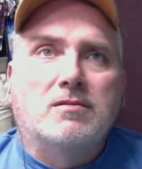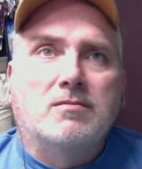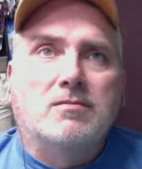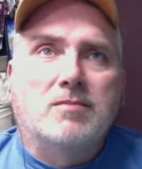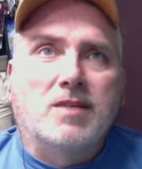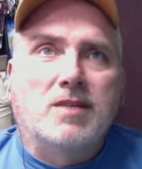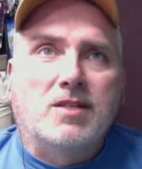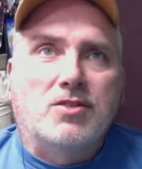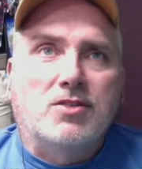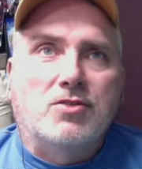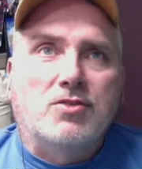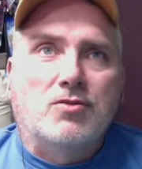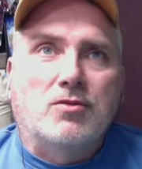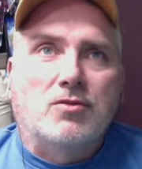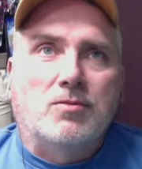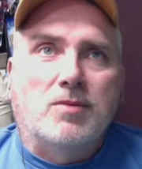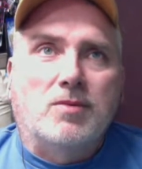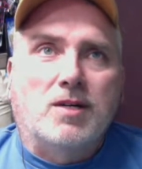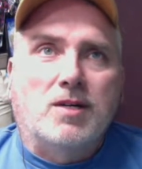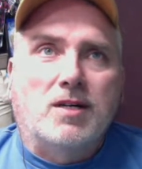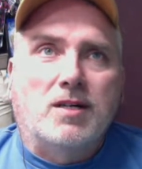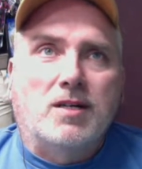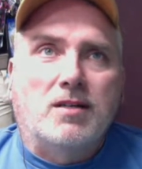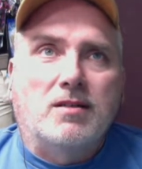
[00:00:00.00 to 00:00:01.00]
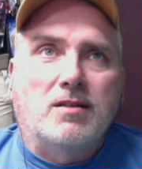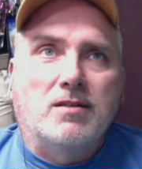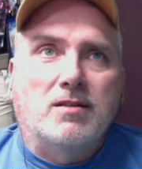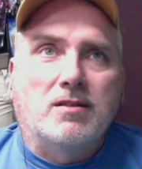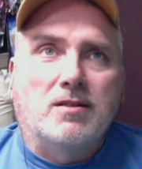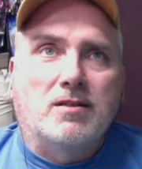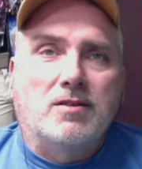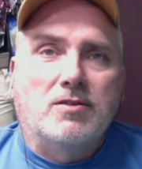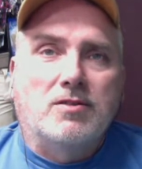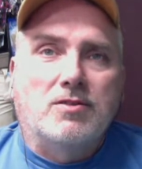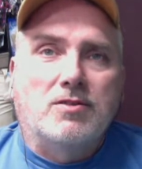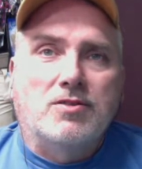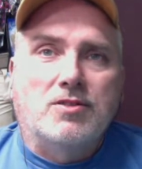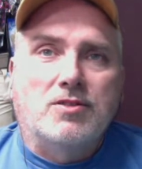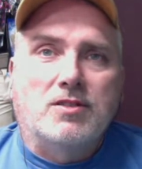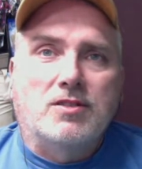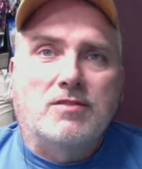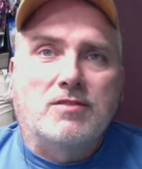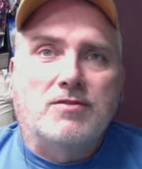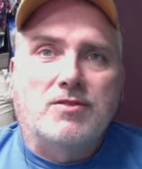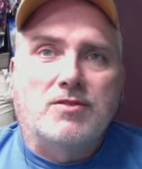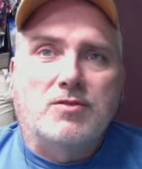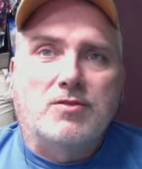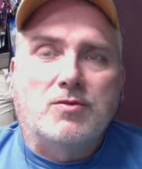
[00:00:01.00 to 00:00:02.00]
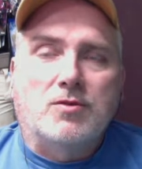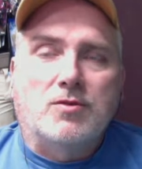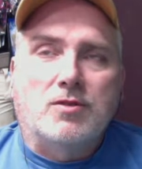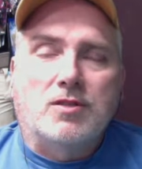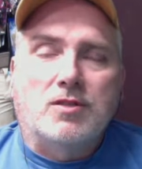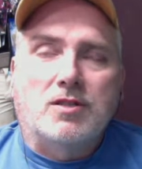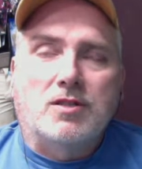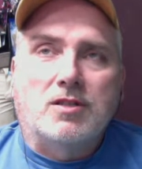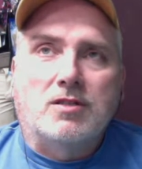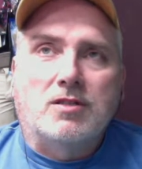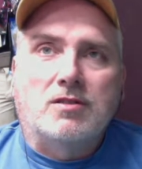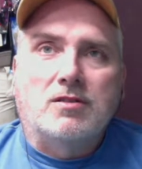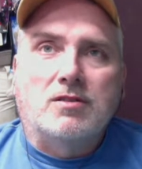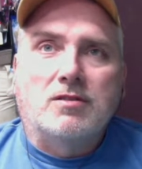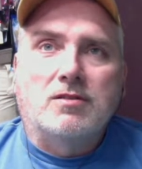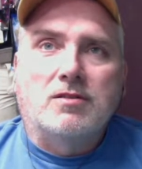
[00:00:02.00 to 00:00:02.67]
make sure my other stuff is working.